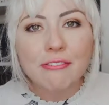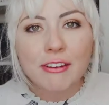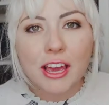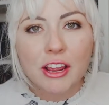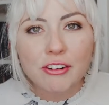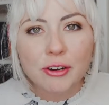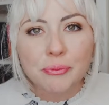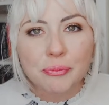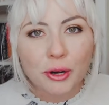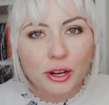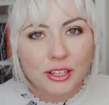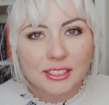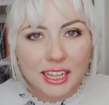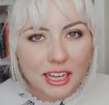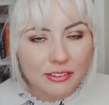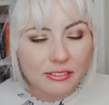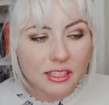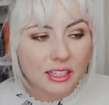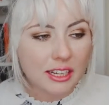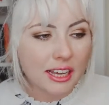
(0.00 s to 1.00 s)
favorite box
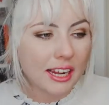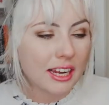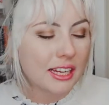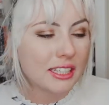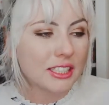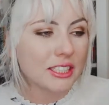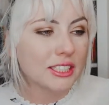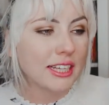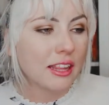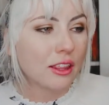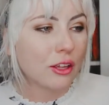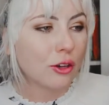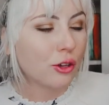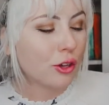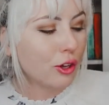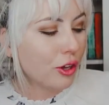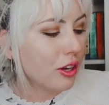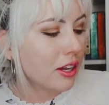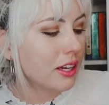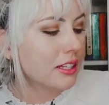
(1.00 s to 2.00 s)
ever. It is just like the
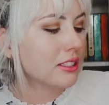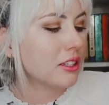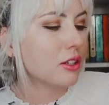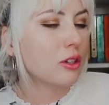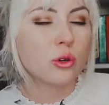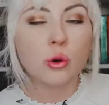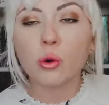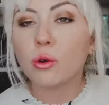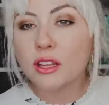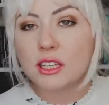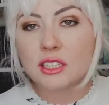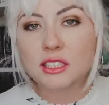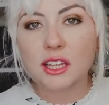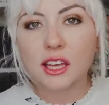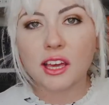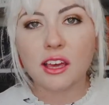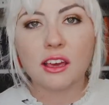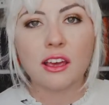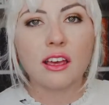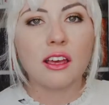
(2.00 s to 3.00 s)
cutest, coolest
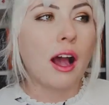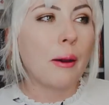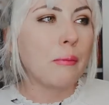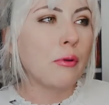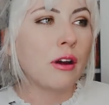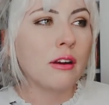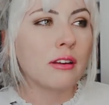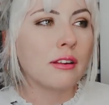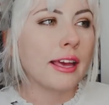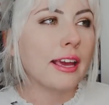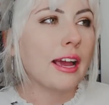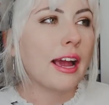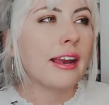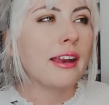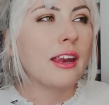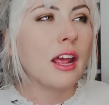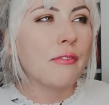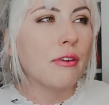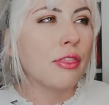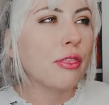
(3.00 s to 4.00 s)
thing. I
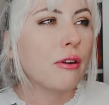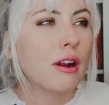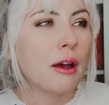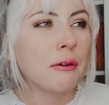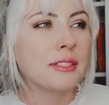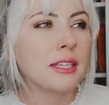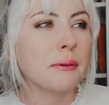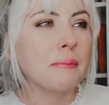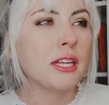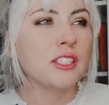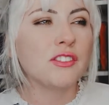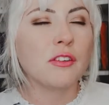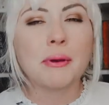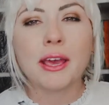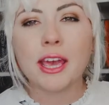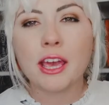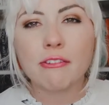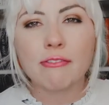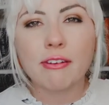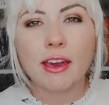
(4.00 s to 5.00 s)
never thought I was like much of a
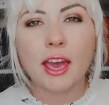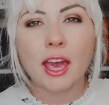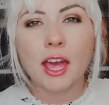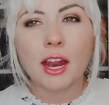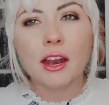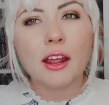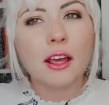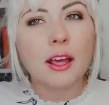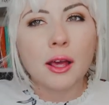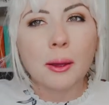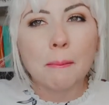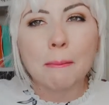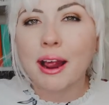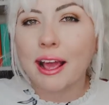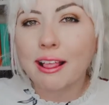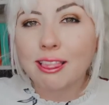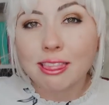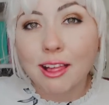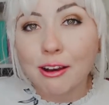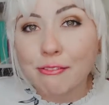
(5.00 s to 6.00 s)
pink fan.
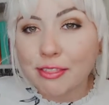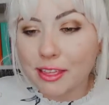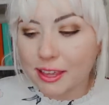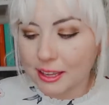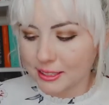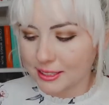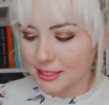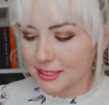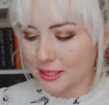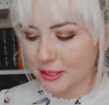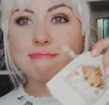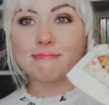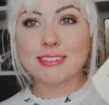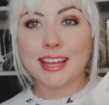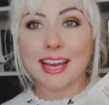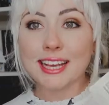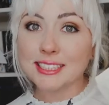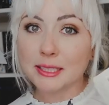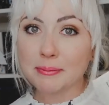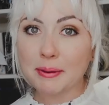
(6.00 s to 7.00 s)
I love this.
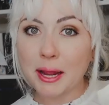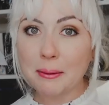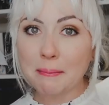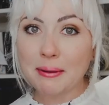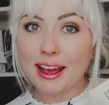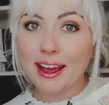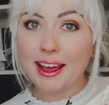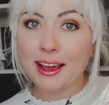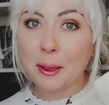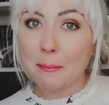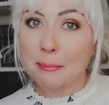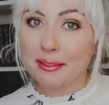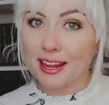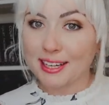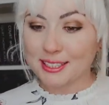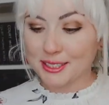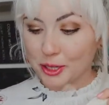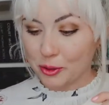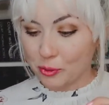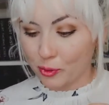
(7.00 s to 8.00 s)
Here's the pin bag, but
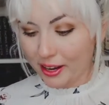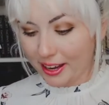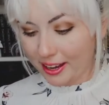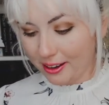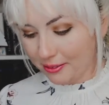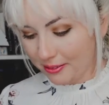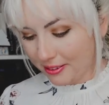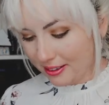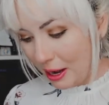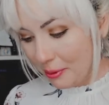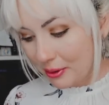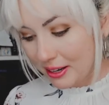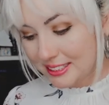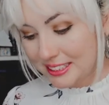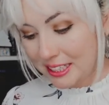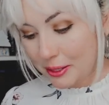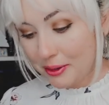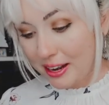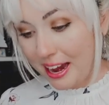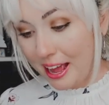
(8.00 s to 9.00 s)
that's gonna wait. I wanna
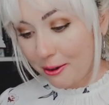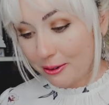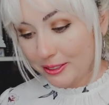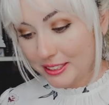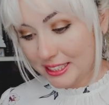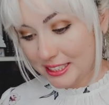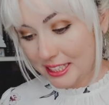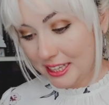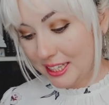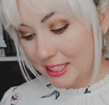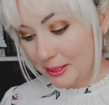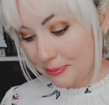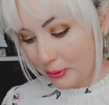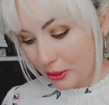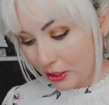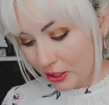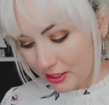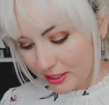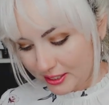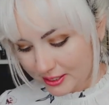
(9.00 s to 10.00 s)
see what else is in this
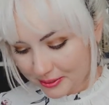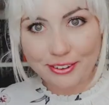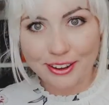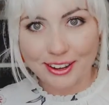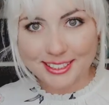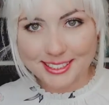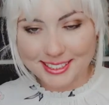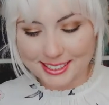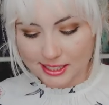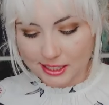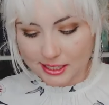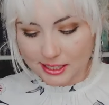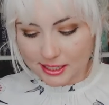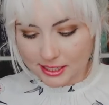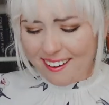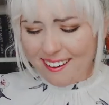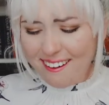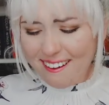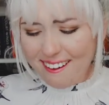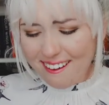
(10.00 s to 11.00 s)
box first.
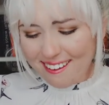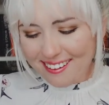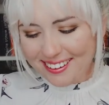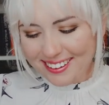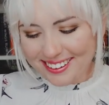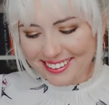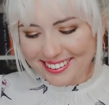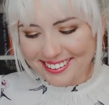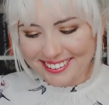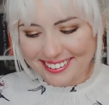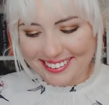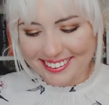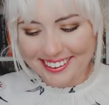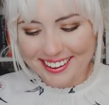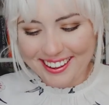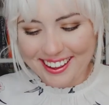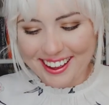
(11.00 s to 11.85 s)
Oh,